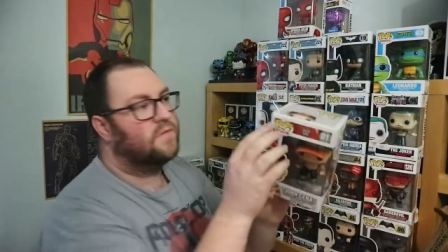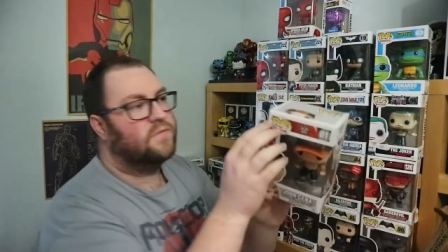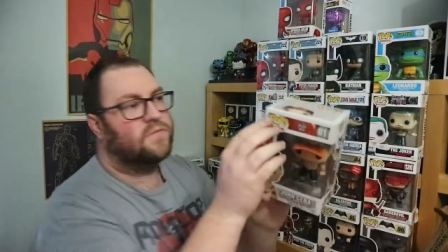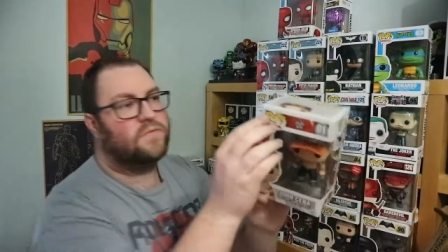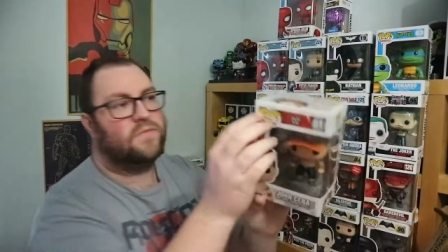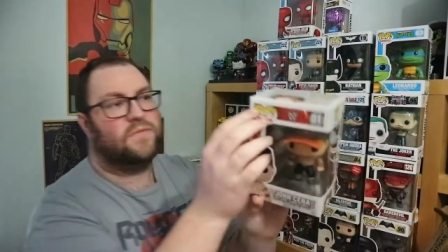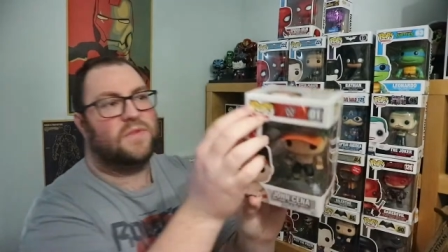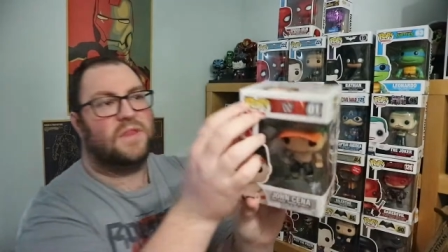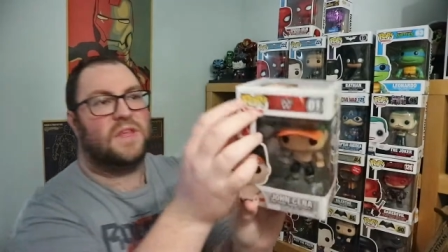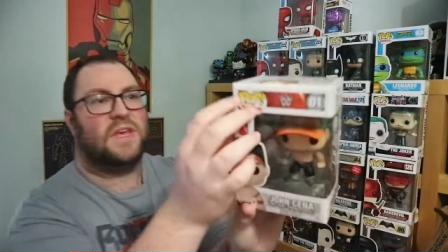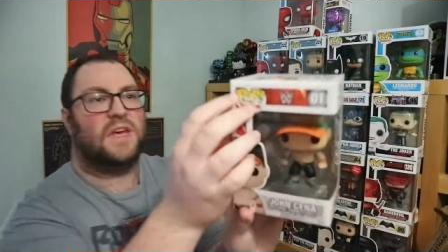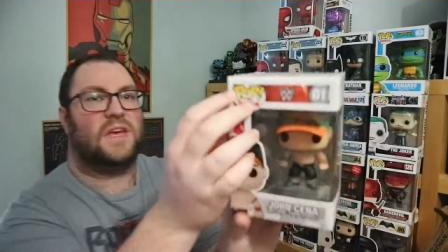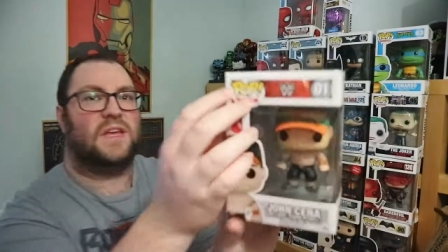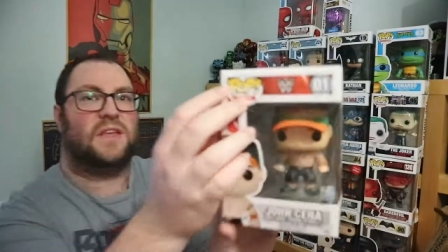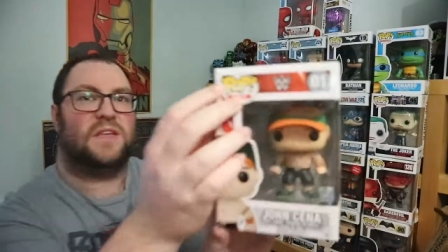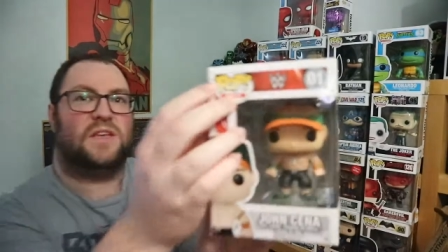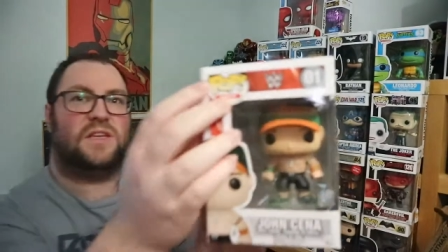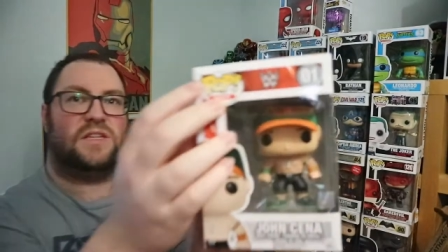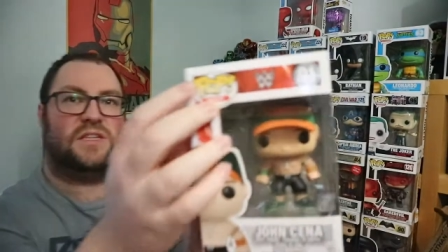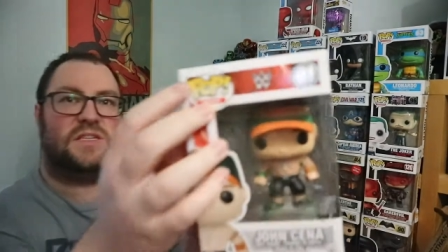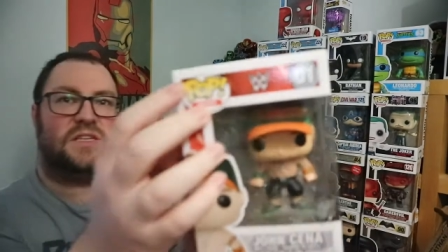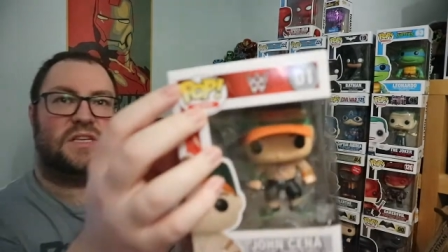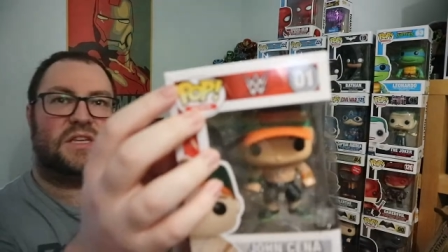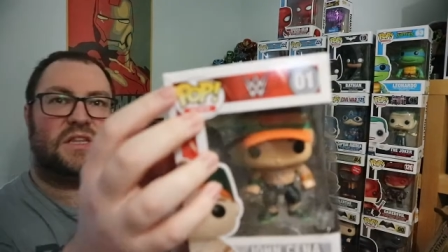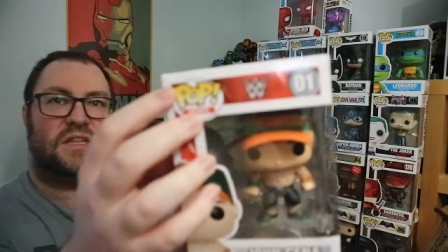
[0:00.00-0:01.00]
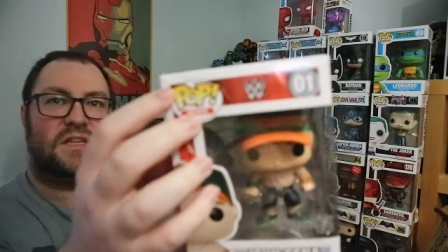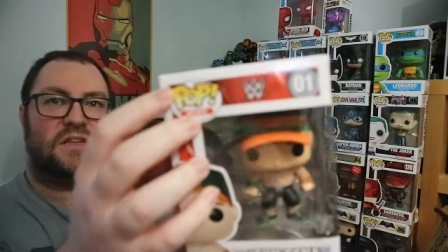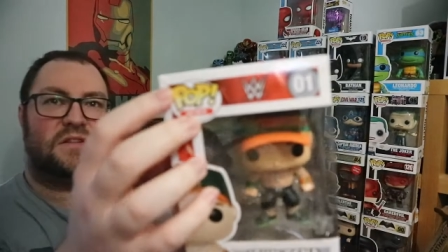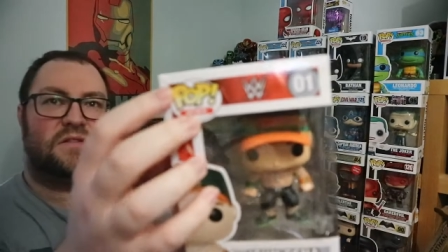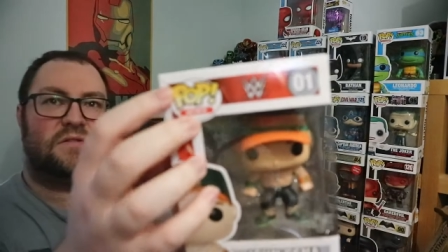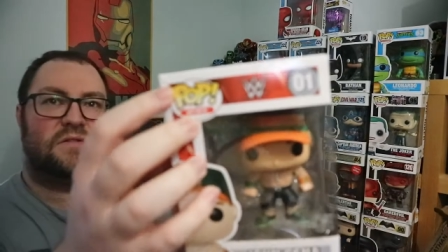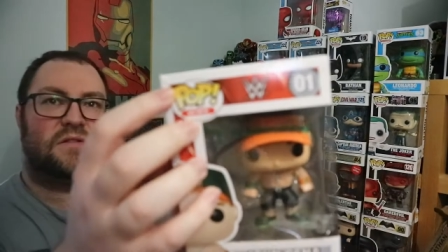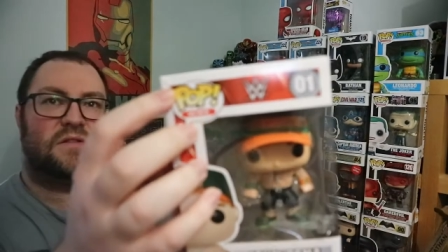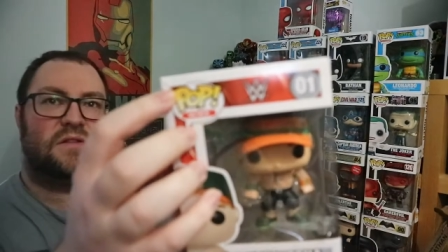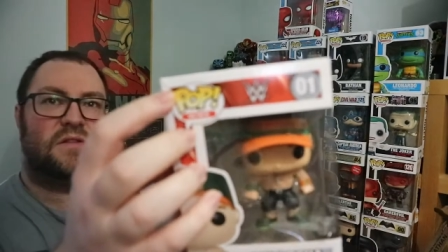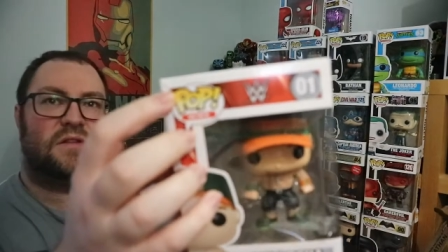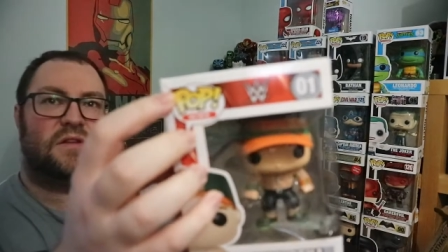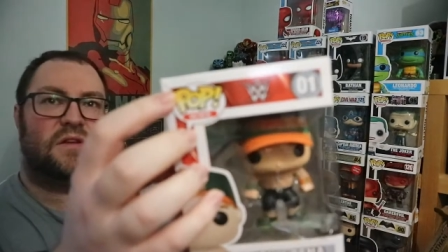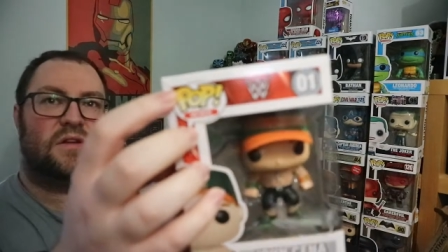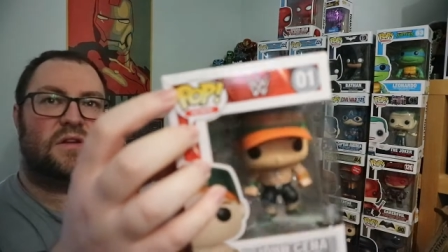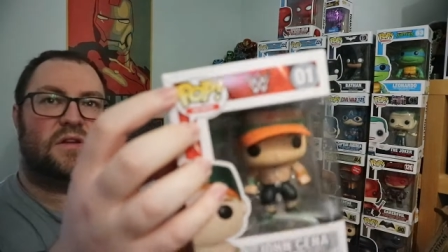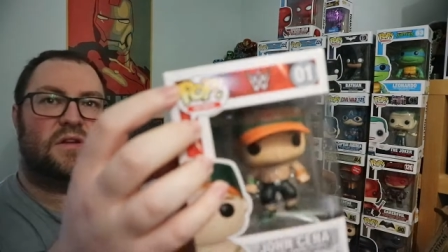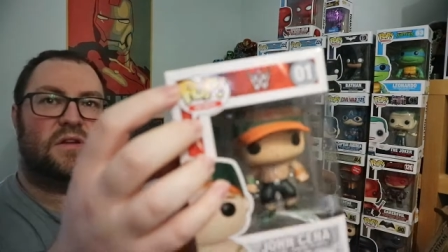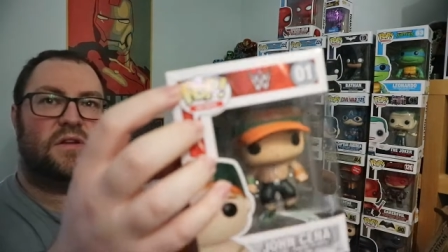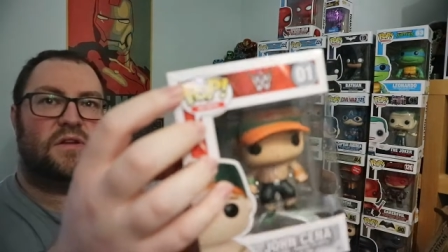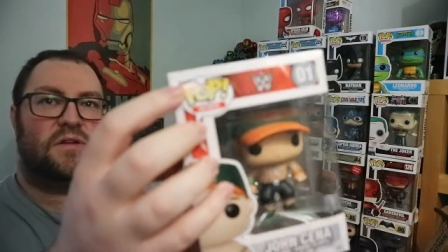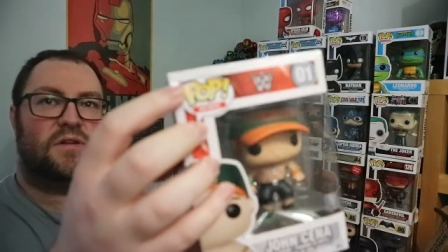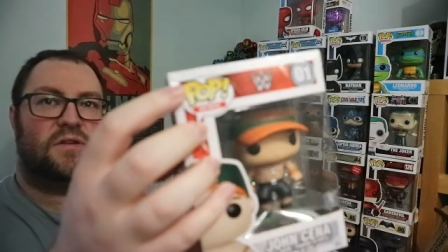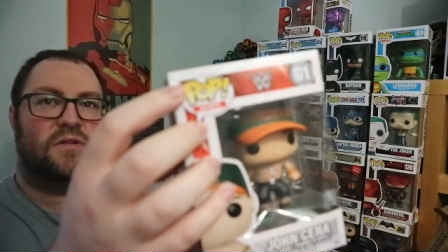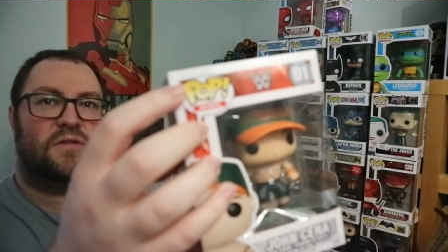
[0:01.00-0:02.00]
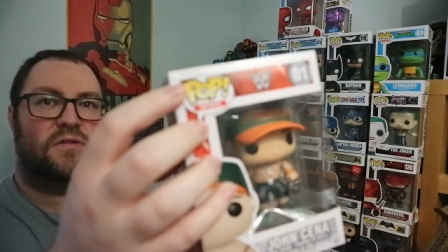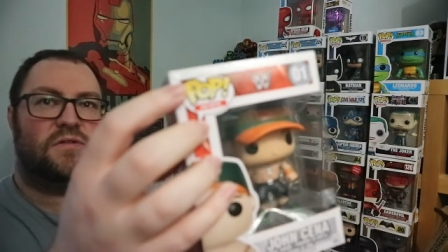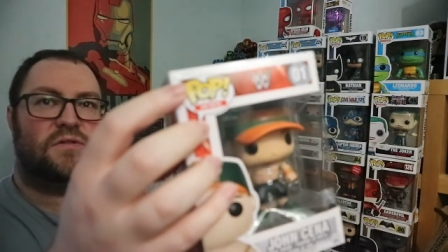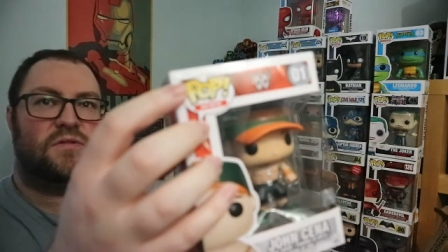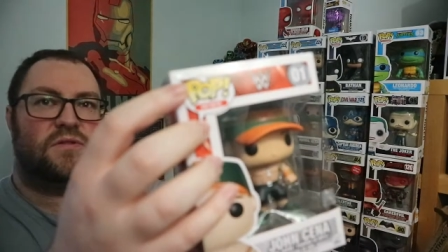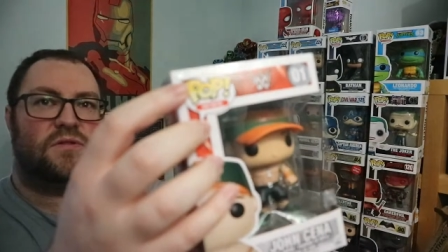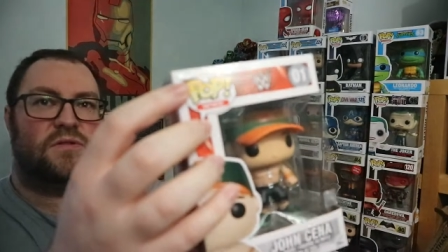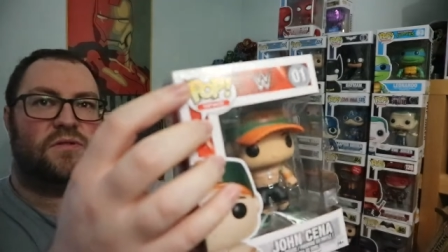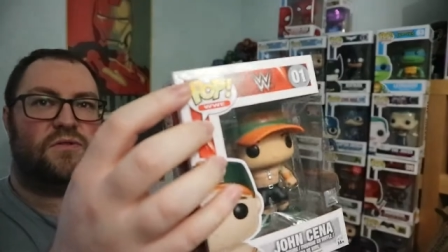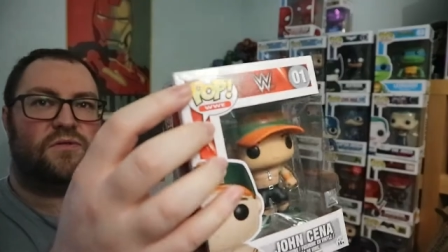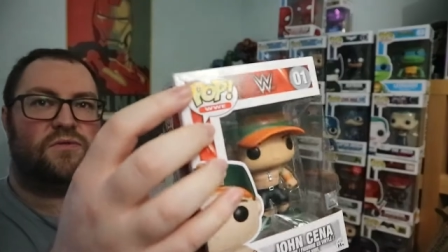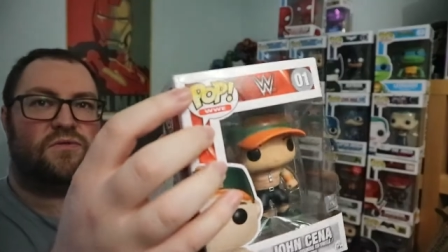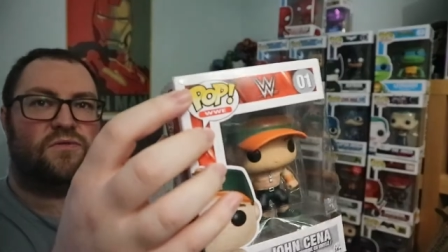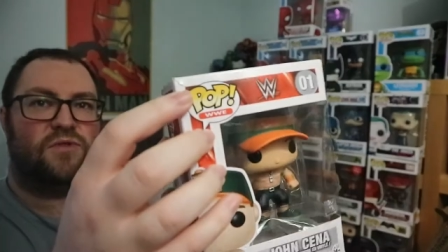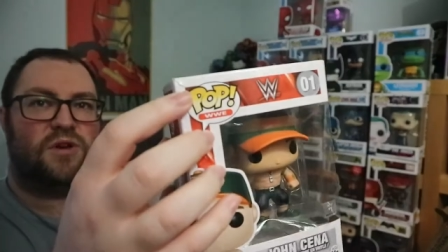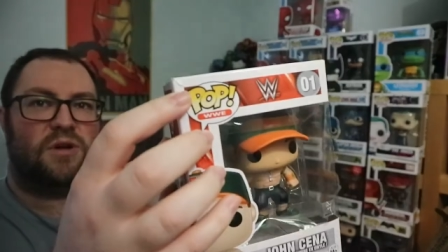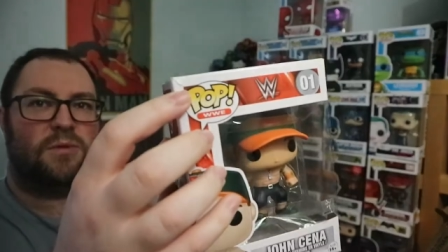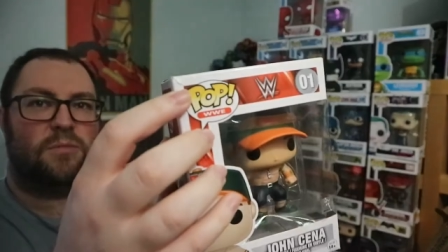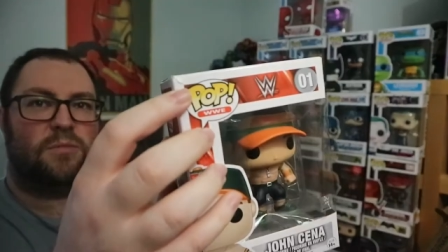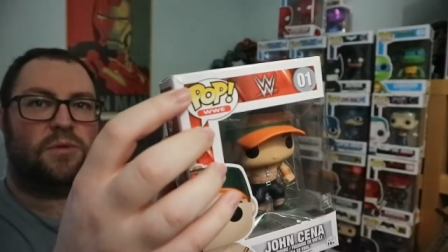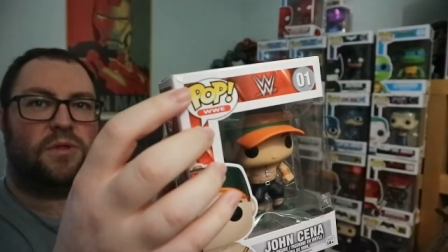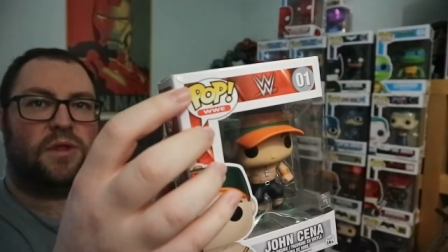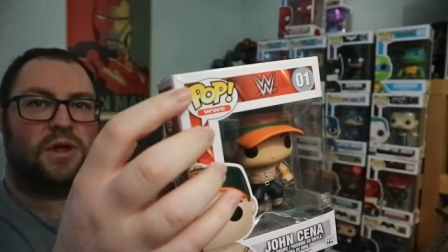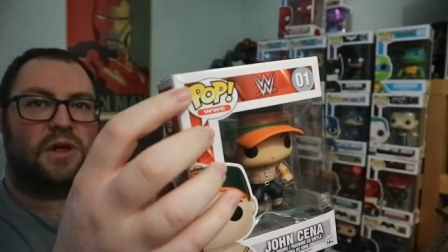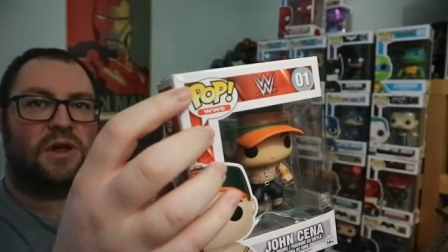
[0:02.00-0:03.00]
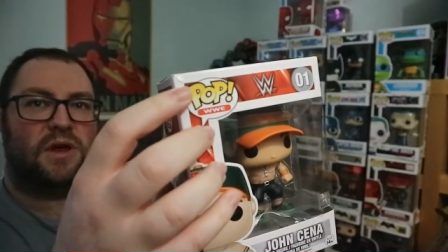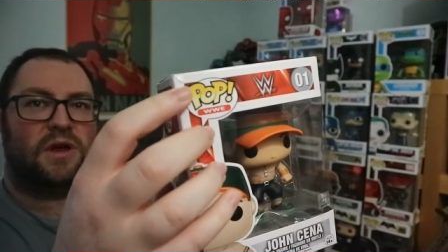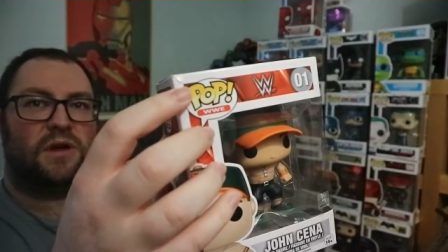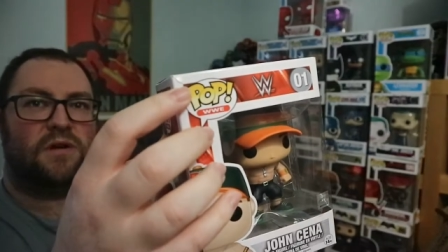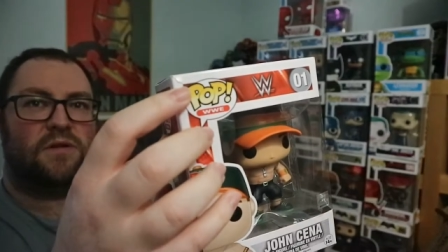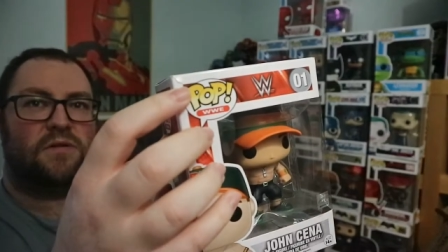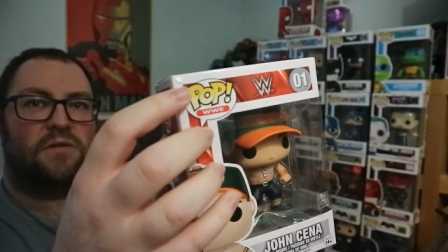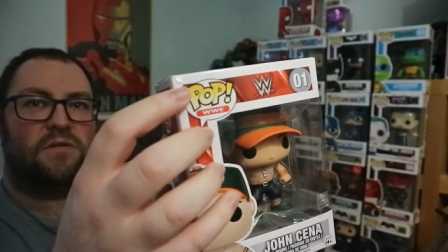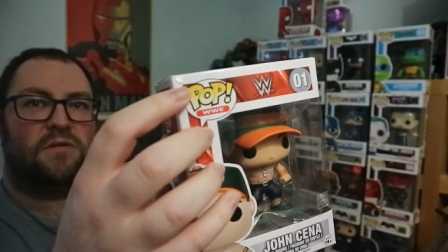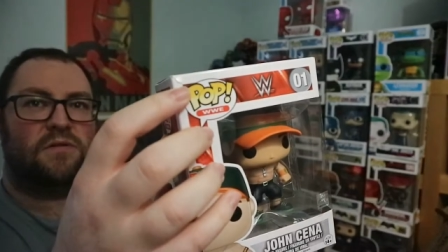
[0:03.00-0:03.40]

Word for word: yeah, you can see the the rip there.